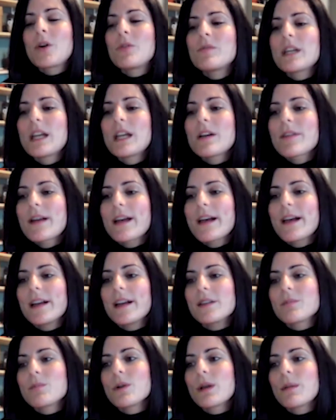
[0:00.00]
On the other
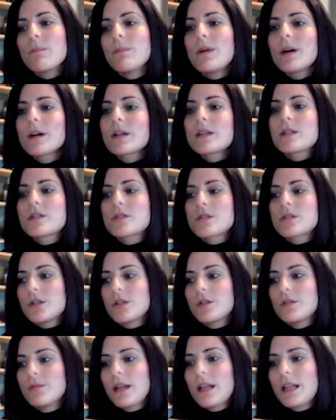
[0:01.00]
hand, what it might
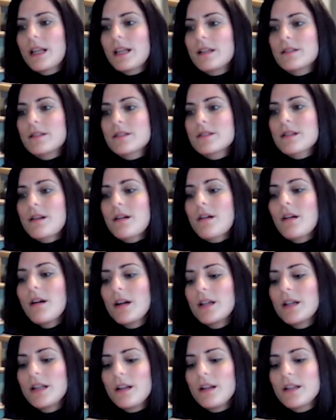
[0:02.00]
do is
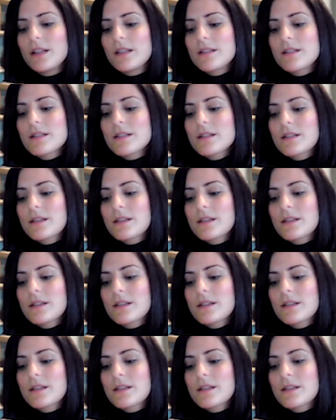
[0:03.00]
highlight